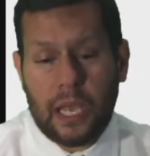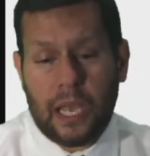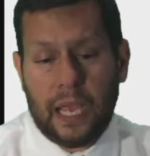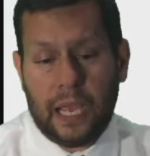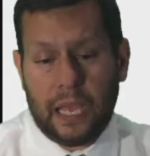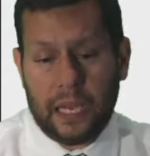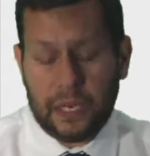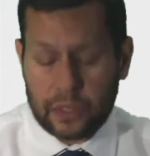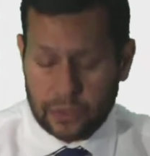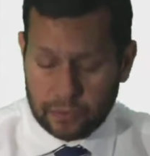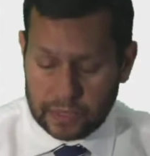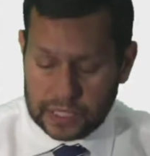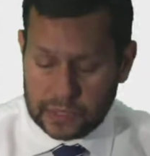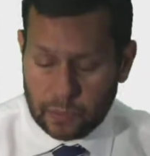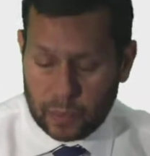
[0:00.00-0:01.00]
and the
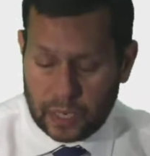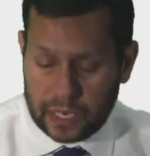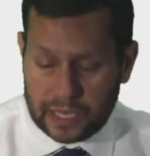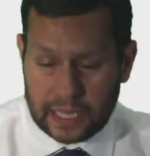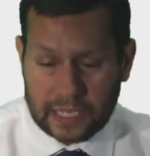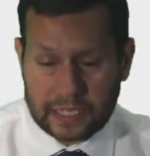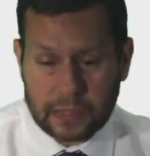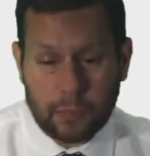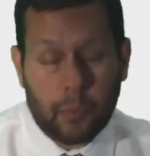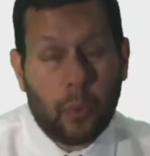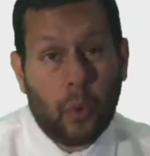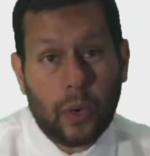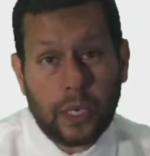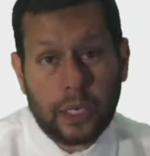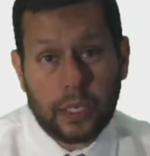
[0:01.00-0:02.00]
reason why that's
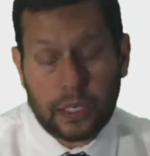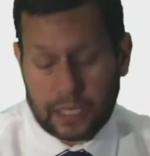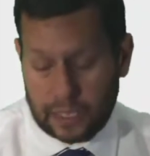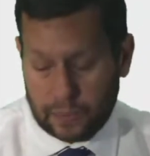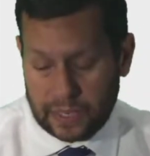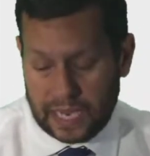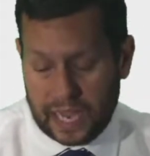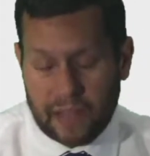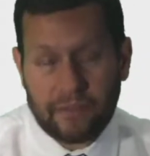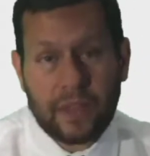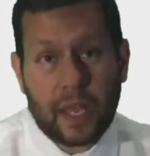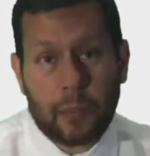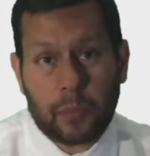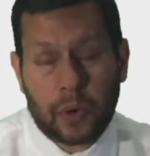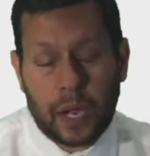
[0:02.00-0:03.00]
important that we have
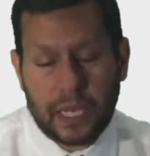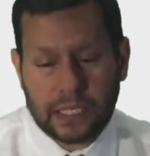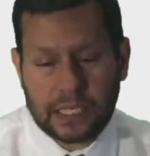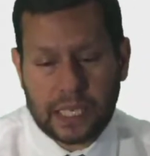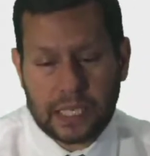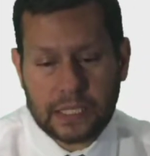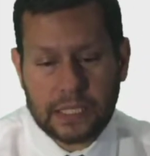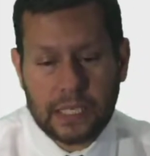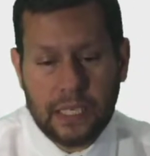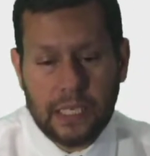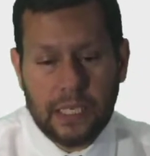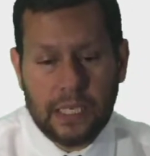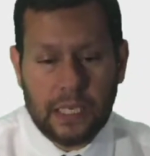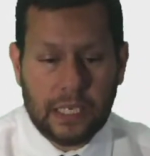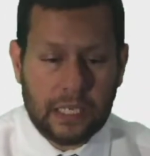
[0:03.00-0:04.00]
that process
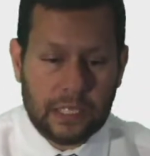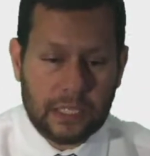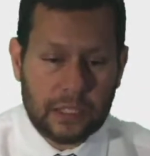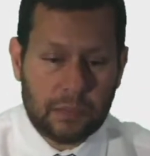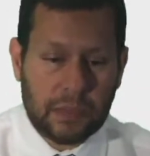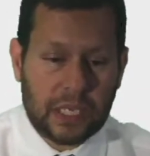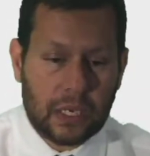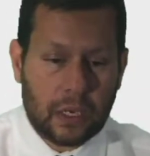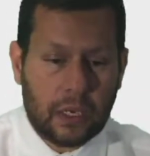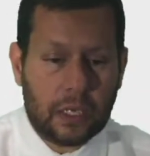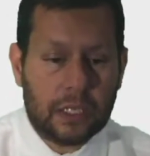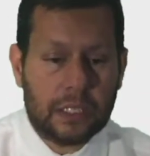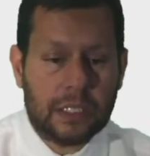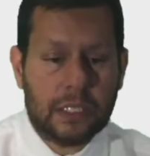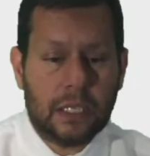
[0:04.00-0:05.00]
is
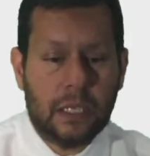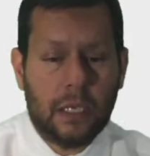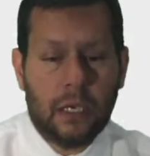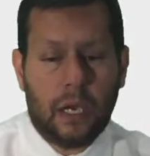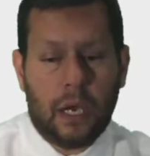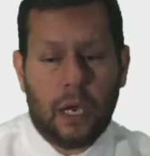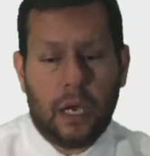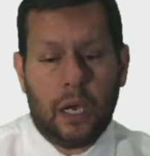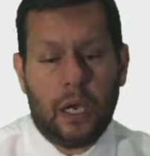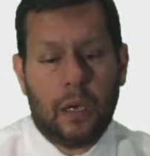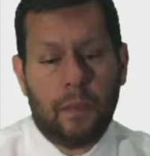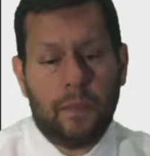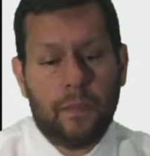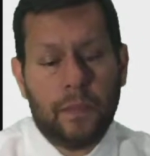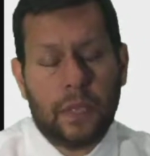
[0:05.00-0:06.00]
because
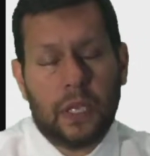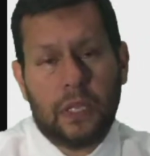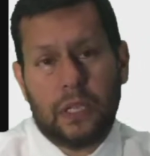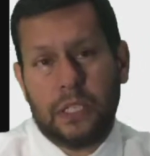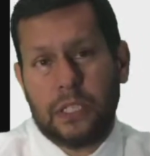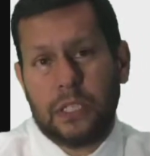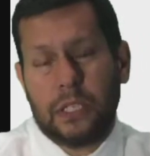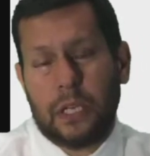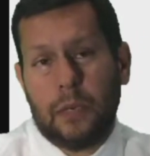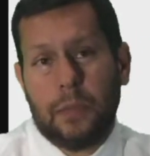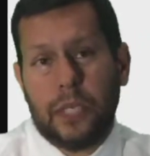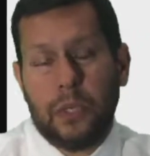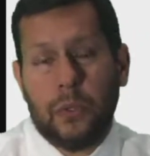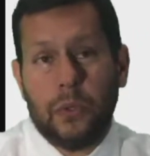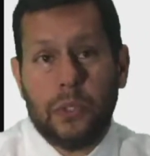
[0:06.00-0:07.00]
this is going to be
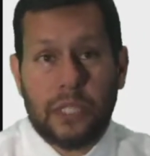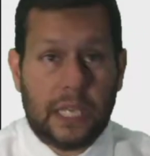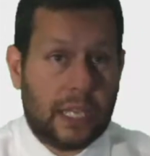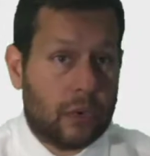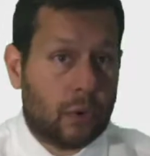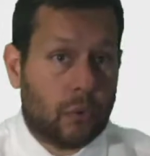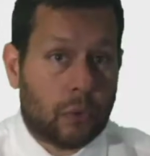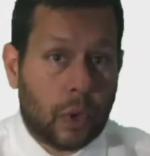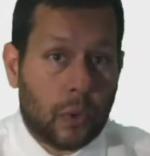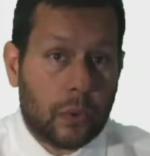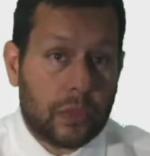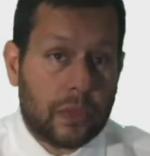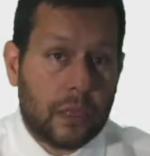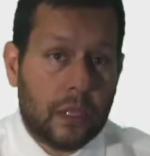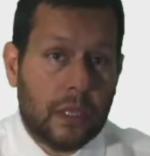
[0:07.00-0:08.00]
used in growth.